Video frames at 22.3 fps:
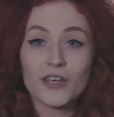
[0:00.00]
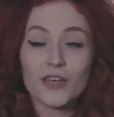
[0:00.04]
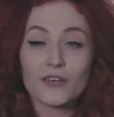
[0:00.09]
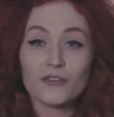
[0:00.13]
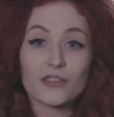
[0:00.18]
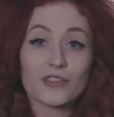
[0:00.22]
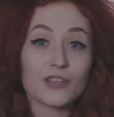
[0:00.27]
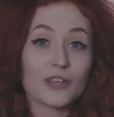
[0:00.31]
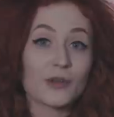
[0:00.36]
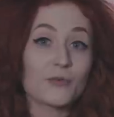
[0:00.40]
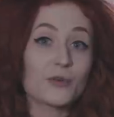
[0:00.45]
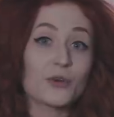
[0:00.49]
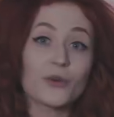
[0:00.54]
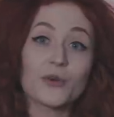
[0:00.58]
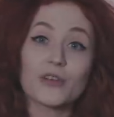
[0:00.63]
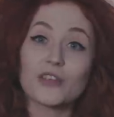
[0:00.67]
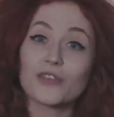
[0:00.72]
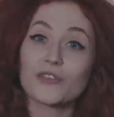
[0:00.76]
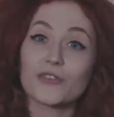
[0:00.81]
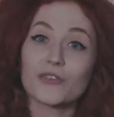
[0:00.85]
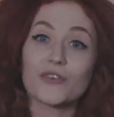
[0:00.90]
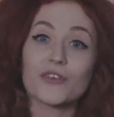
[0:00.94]
everything I'm
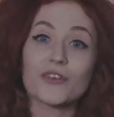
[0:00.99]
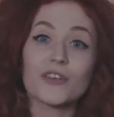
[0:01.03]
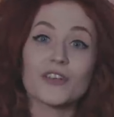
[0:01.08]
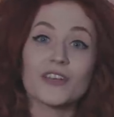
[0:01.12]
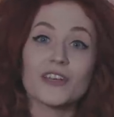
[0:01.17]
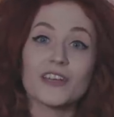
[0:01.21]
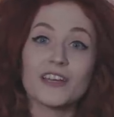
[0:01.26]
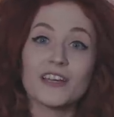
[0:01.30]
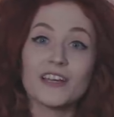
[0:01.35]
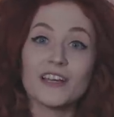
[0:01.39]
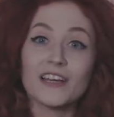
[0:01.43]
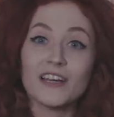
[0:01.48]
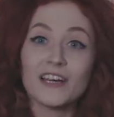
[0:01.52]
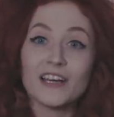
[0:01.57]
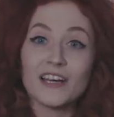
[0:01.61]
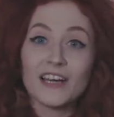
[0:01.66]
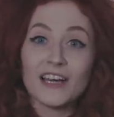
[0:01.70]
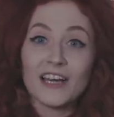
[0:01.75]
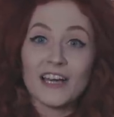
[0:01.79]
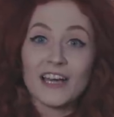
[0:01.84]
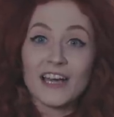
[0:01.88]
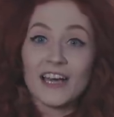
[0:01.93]
going through,
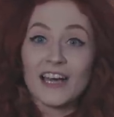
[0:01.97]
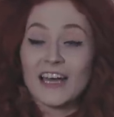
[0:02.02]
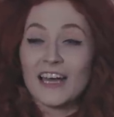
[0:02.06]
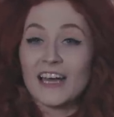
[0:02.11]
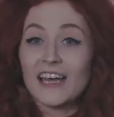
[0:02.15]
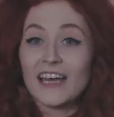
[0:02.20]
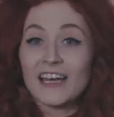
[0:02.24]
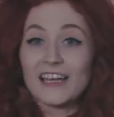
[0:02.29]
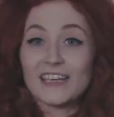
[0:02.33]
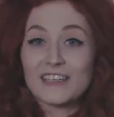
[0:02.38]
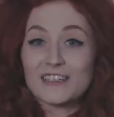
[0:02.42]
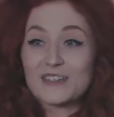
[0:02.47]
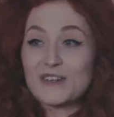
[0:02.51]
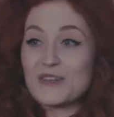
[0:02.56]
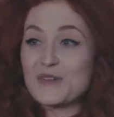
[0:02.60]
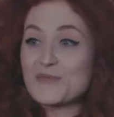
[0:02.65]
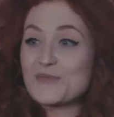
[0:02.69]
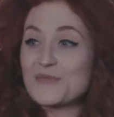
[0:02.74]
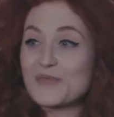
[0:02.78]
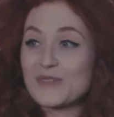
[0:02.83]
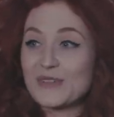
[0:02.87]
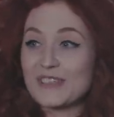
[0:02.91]
and
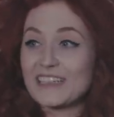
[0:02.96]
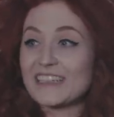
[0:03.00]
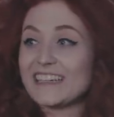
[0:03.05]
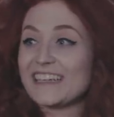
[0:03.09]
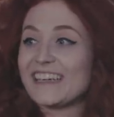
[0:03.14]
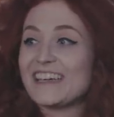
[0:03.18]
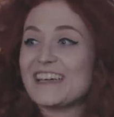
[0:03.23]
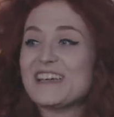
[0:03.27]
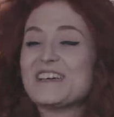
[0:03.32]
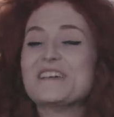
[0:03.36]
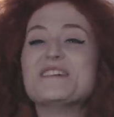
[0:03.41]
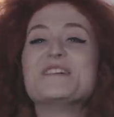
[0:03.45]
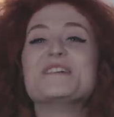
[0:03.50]
hopefully